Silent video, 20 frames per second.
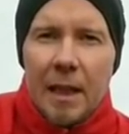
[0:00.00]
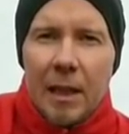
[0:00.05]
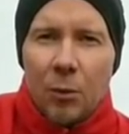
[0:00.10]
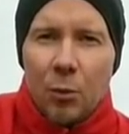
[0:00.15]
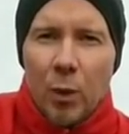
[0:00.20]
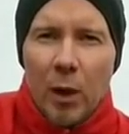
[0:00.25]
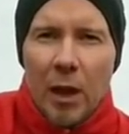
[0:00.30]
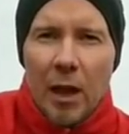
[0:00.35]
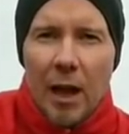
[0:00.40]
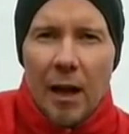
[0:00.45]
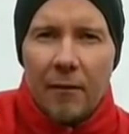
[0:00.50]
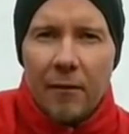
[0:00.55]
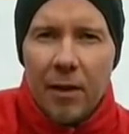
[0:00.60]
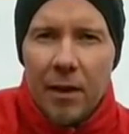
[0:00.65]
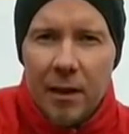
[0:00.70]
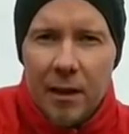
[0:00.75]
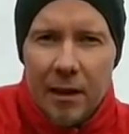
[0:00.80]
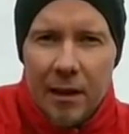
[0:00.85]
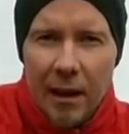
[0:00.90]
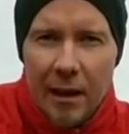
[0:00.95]
it will have
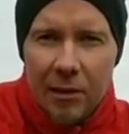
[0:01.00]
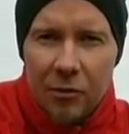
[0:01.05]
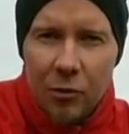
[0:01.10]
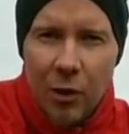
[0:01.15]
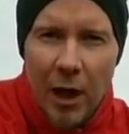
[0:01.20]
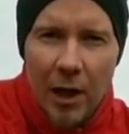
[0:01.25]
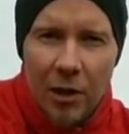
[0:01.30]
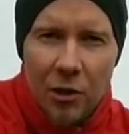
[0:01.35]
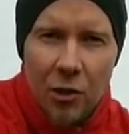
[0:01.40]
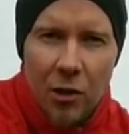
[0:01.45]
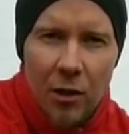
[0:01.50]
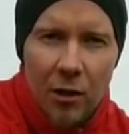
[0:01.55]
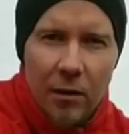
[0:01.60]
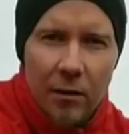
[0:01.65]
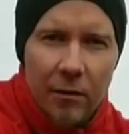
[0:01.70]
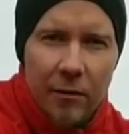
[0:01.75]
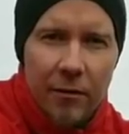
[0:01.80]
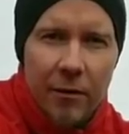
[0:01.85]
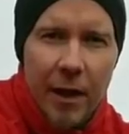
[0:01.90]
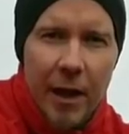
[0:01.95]
that
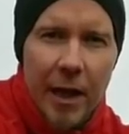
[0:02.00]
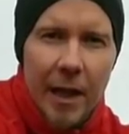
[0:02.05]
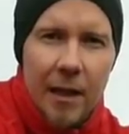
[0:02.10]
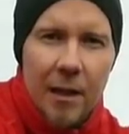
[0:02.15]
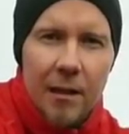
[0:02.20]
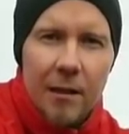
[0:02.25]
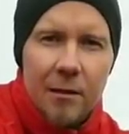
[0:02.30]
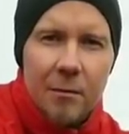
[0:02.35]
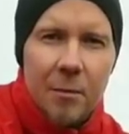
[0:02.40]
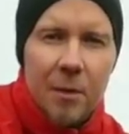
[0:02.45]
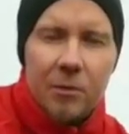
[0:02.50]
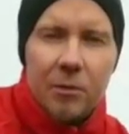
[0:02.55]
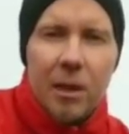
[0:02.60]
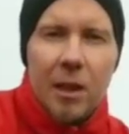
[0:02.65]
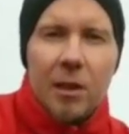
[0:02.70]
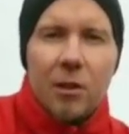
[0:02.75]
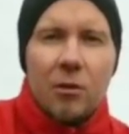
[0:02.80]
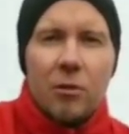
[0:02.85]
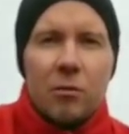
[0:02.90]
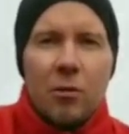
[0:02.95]
gradual fade,
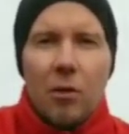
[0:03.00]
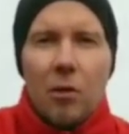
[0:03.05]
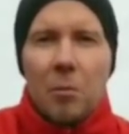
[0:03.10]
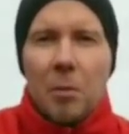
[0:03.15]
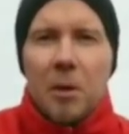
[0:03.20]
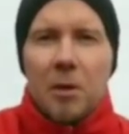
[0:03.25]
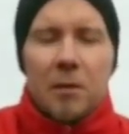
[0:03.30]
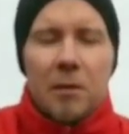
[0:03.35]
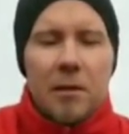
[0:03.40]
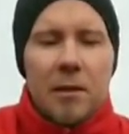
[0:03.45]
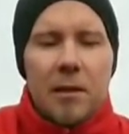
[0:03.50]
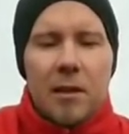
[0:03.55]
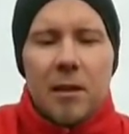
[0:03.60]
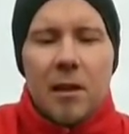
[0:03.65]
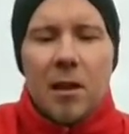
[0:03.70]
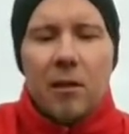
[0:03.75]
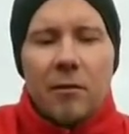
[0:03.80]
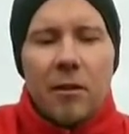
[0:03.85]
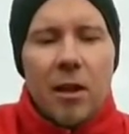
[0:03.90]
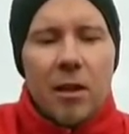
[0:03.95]
really controllable. It's
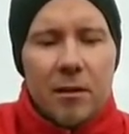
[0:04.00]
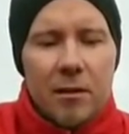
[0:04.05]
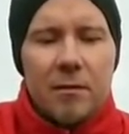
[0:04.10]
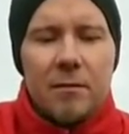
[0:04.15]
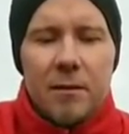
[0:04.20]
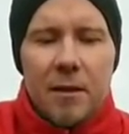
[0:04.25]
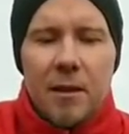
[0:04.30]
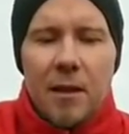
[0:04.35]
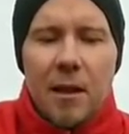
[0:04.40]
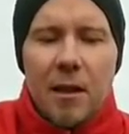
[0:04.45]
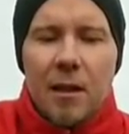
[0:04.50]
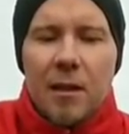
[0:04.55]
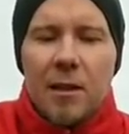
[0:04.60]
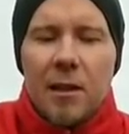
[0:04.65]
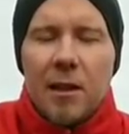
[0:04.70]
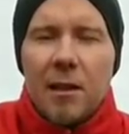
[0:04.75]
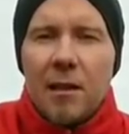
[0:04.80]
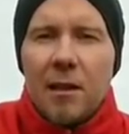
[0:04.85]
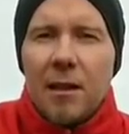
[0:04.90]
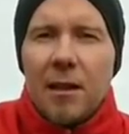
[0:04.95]
kind of like I
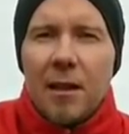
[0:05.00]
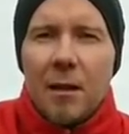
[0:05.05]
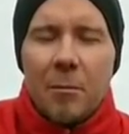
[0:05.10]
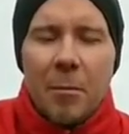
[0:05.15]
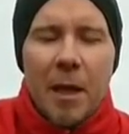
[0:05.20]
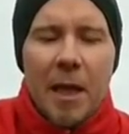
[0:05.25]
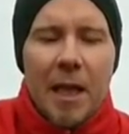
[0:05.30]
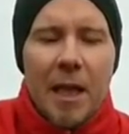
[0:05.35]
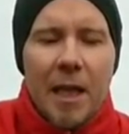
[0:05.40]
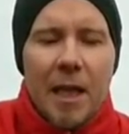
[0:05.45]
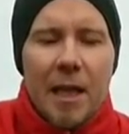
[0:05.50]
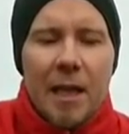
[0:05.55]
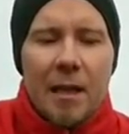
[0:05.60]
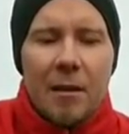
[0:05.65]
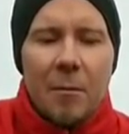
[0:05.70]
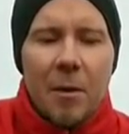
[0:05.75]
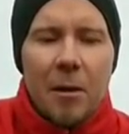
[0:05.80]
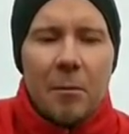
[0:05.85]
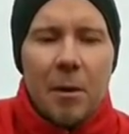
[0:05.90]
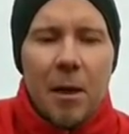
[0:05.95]
said, like a PD
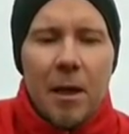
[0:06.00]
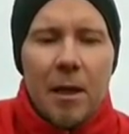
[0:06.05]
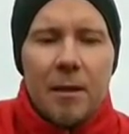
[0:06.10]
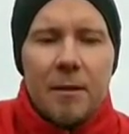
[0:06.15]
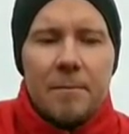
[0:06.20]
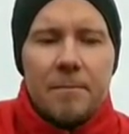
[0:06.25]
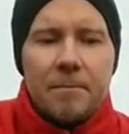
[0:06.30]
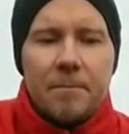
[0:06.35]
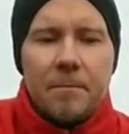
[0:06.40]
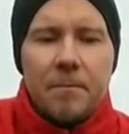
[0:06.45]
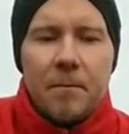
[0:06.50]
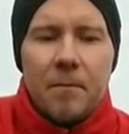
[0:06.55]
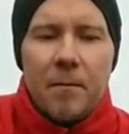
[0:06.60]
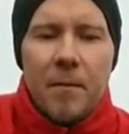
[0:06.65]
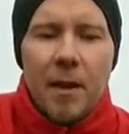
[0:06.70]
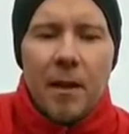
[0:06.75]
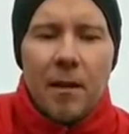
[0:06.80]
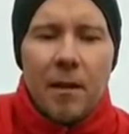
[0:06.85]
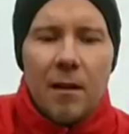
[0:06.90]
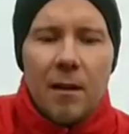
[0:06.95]
in my bag.
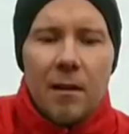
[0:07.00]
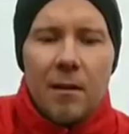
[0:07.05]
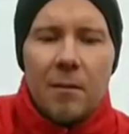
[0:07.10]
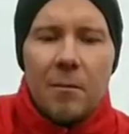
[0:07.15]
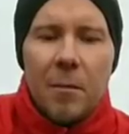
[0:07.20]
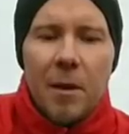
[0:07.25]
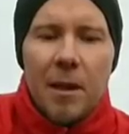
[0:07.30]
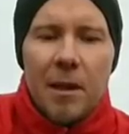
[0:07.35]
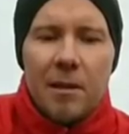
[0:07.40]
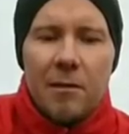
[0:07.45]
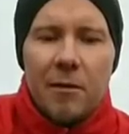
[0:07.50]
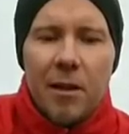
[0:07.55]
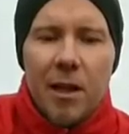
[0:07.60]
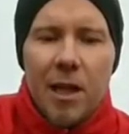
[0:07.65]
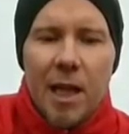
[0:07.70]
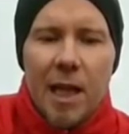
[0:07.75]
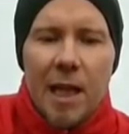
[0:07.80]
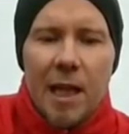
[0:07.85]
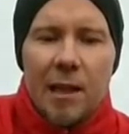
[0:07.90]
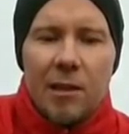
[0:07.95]
But it's
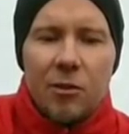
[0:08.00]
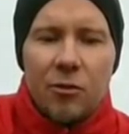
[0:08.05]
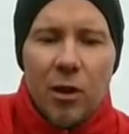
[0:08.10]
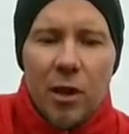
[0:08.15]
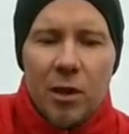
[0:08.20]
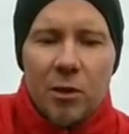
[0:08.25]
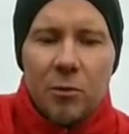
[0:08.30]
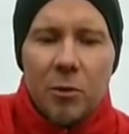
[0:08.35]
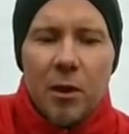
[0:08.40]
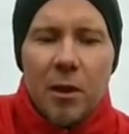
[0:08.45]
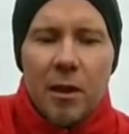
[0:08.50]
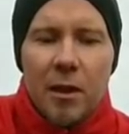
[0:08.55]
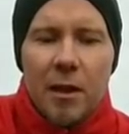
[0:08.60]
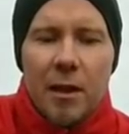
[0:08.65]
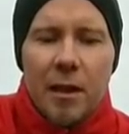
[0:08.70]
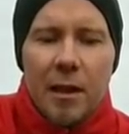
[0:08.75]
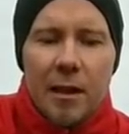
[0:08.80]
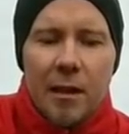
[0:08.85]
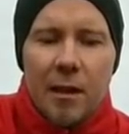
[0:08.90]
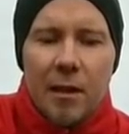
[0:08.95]
very
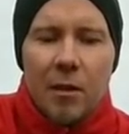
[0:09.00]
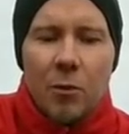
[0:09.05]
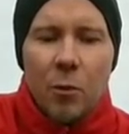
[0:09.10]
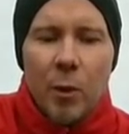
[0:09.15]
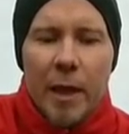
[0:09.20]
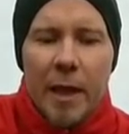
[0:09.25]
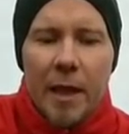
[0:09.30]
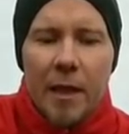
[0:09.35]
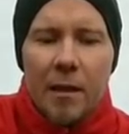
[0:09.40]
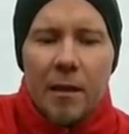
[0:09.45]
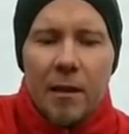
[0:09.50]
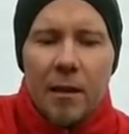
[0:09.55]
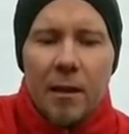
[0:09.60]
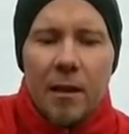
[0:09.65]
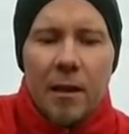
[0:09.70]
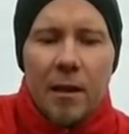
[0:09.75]
trustworthy in the wind